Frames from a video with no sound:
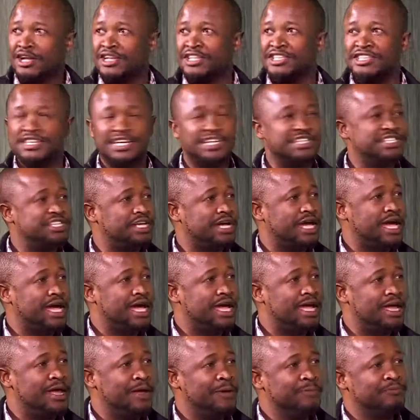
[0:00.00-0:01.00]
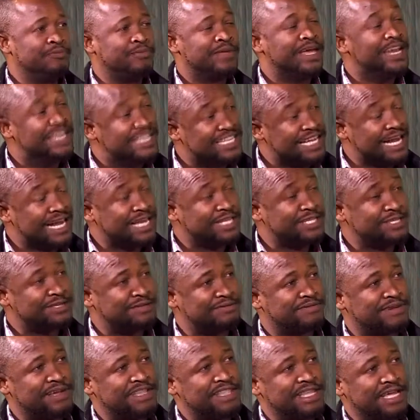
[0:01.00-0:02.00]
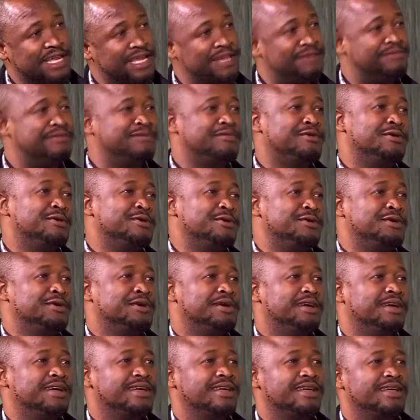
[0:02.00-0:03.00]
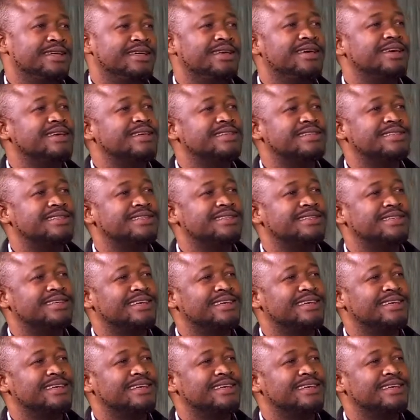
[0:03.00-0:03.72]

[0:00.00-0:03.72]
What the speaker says: such a task to find that heavy flow. Wow. Yes.